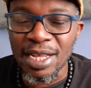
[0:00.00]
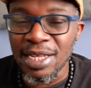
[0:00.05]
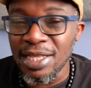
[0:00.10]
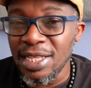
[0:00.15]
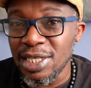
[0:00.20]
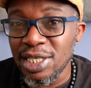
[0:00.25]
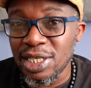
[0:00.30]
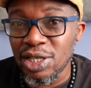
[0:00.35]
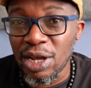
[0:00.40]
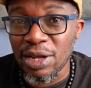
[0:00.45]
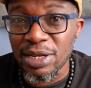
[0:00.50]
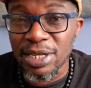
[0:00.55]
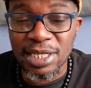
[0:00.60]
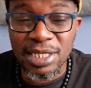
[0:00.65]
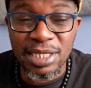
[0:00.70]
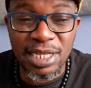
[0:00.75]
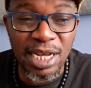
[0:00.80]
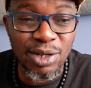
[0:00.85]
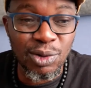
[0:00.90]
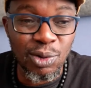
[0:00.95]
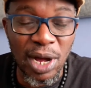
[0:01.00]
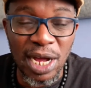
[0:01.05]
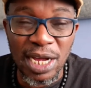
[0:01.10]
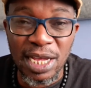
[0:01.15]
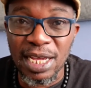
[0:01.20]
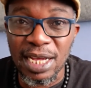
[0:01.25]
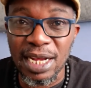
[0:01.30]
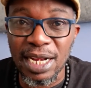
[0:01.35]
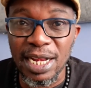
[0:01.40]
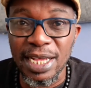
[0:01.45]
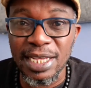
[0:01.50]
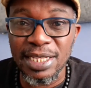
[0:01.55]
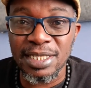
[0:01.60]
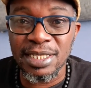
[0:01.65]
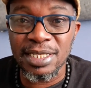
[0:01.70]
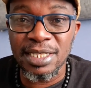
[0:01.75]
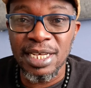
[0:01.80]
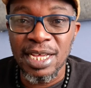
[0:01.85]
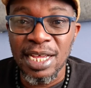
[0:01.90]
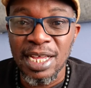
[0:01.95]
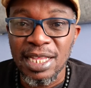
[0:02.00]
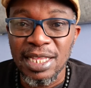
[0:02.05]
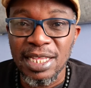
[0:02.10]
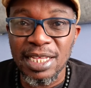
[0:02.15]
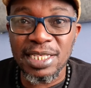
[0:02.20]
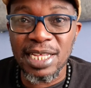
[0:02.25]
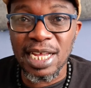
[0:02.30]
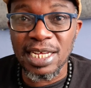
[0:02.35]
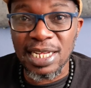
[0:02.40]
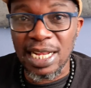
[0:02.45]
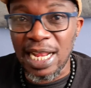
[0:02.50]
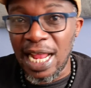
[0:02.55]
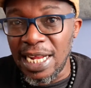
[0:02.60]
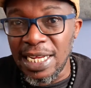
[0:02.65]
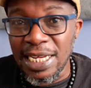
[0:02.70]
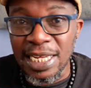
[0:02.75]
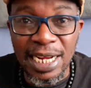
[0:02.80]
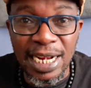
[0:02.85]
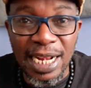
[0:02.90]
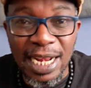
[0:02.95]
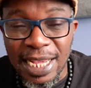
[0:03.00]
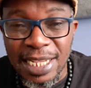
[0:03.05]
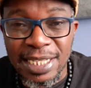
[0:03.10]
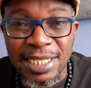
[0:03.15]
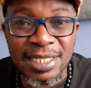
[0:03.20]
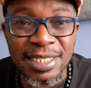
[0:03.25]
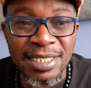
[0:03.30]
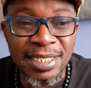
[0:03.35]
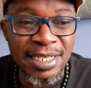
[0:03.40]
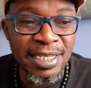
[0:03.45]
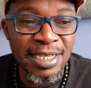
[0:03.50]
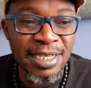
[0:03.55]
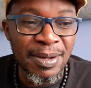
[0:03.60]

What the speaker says: They start working less. They start learning less.